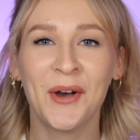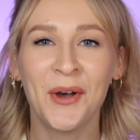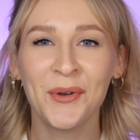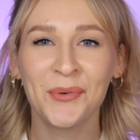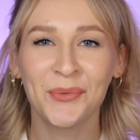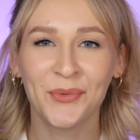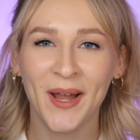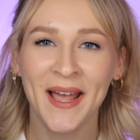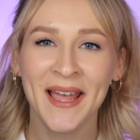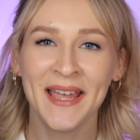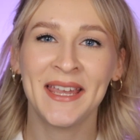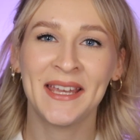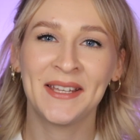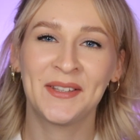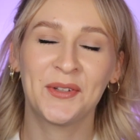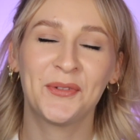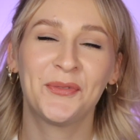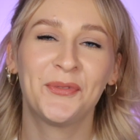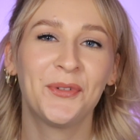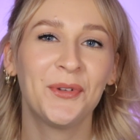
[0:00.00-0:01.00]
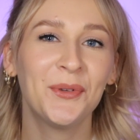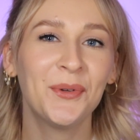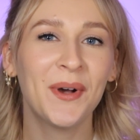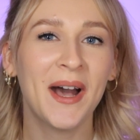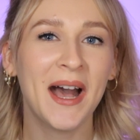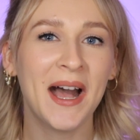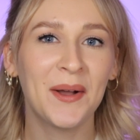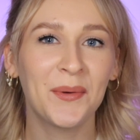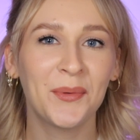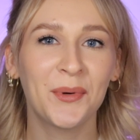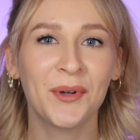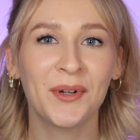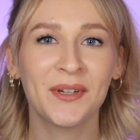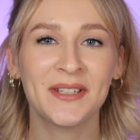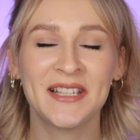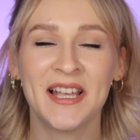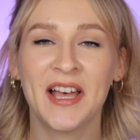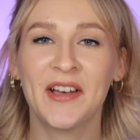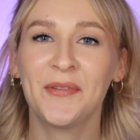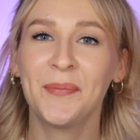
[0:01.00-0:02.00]
Alright, a few
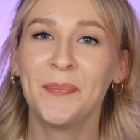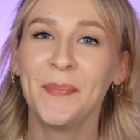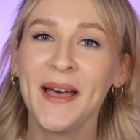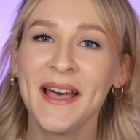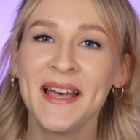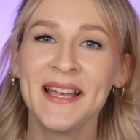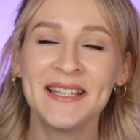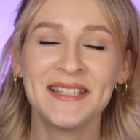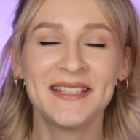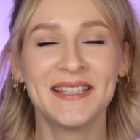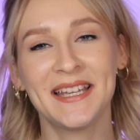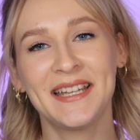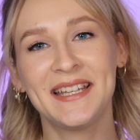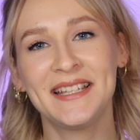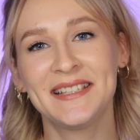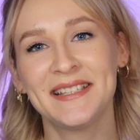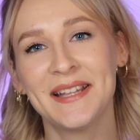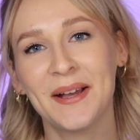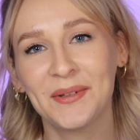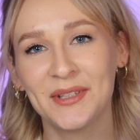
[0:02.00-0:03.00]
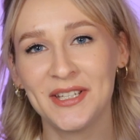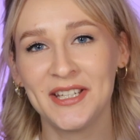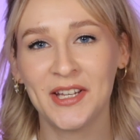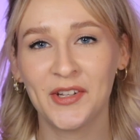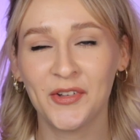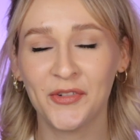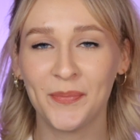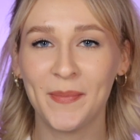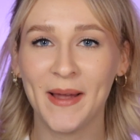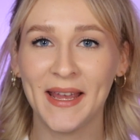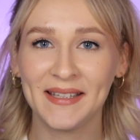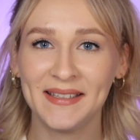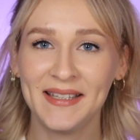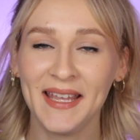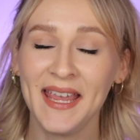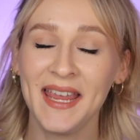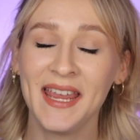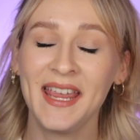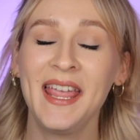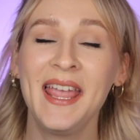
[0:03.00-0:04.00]
hours have passed, it is now the end of my
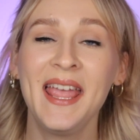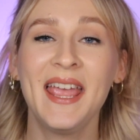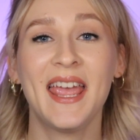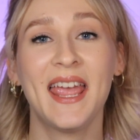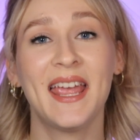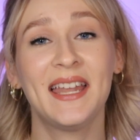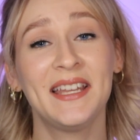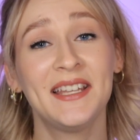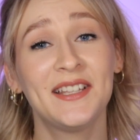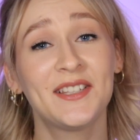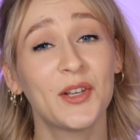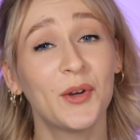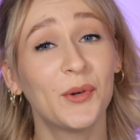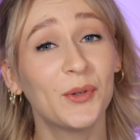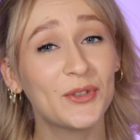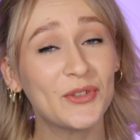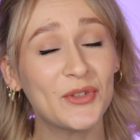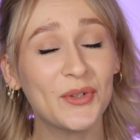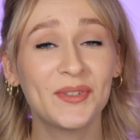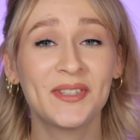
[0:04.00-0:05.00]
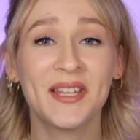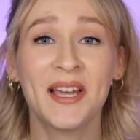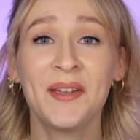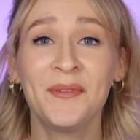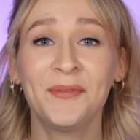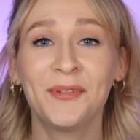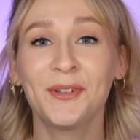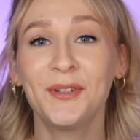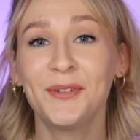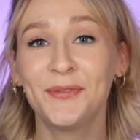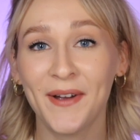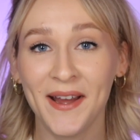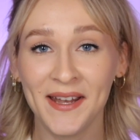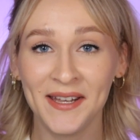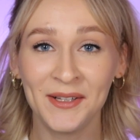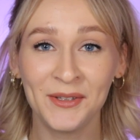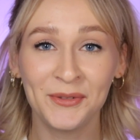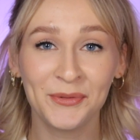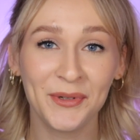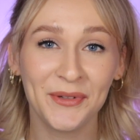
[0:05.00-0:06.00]
day, and it's also time for the
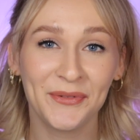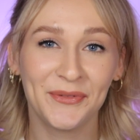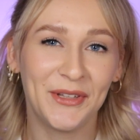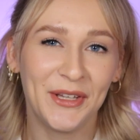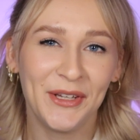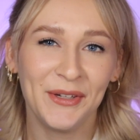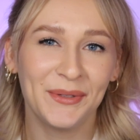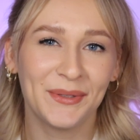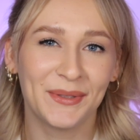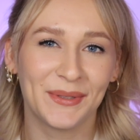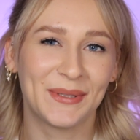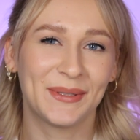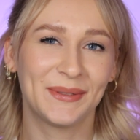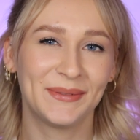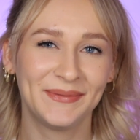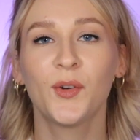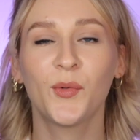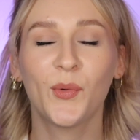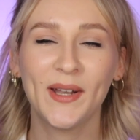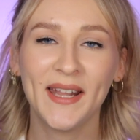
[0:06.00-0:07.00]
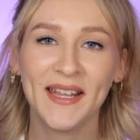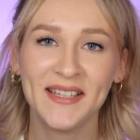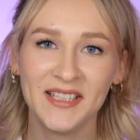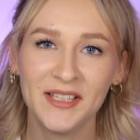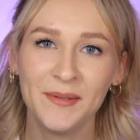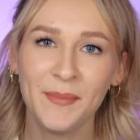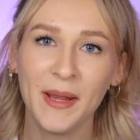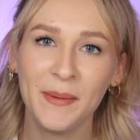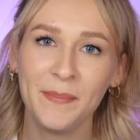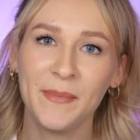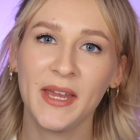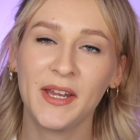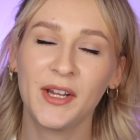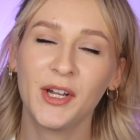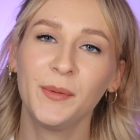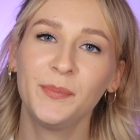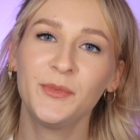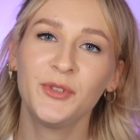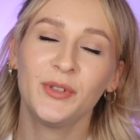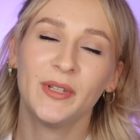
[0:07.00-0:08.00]
final review. When I did my
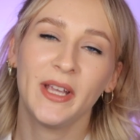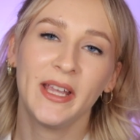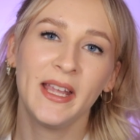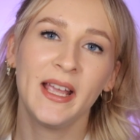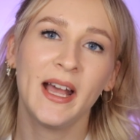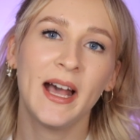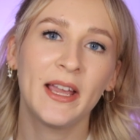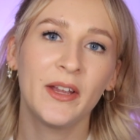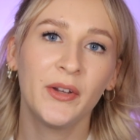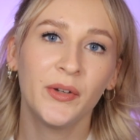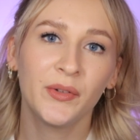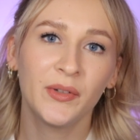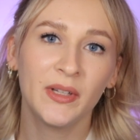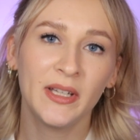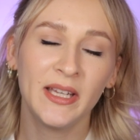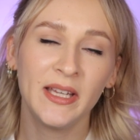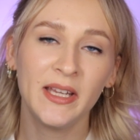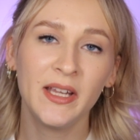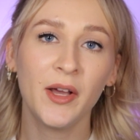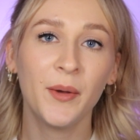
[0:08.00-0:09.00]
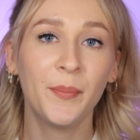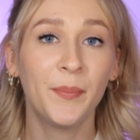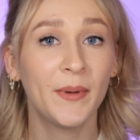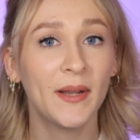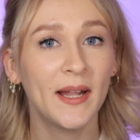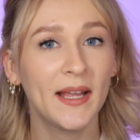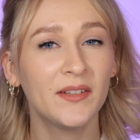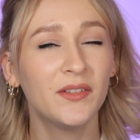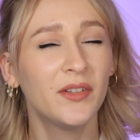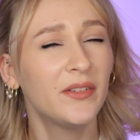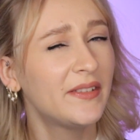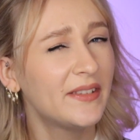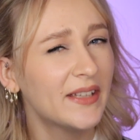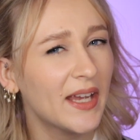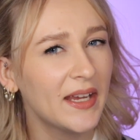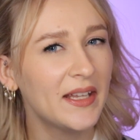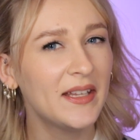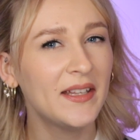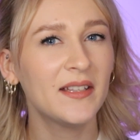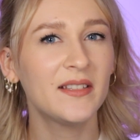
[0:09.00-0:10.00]
makeup today, I only applied the
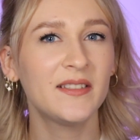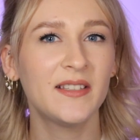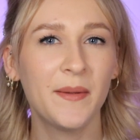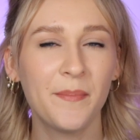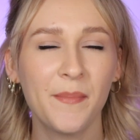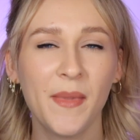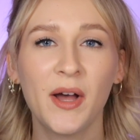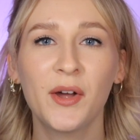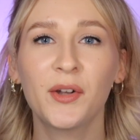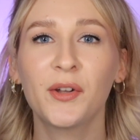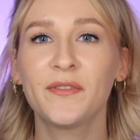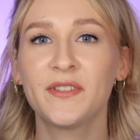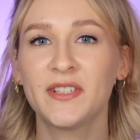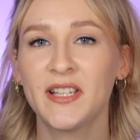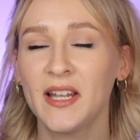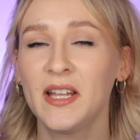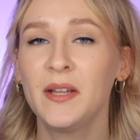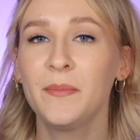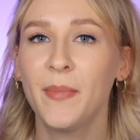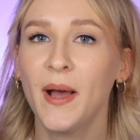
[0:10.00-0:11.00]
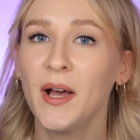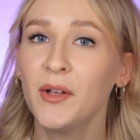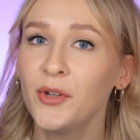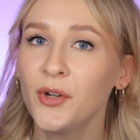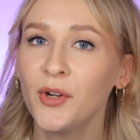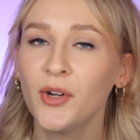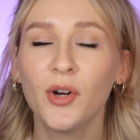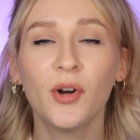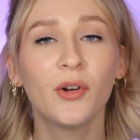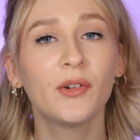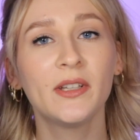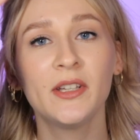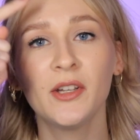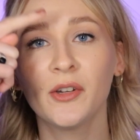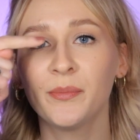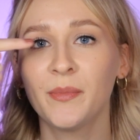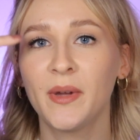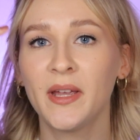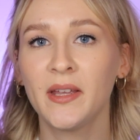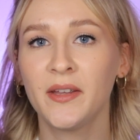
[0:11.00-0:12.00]
tiniest amount of setting powder only
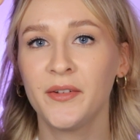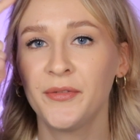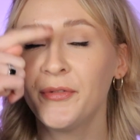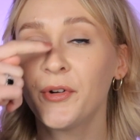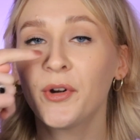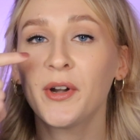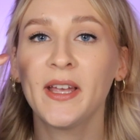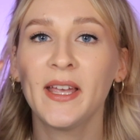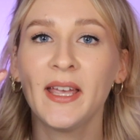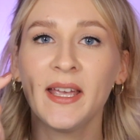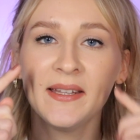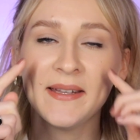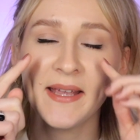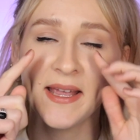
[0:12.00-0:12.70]
on my forehead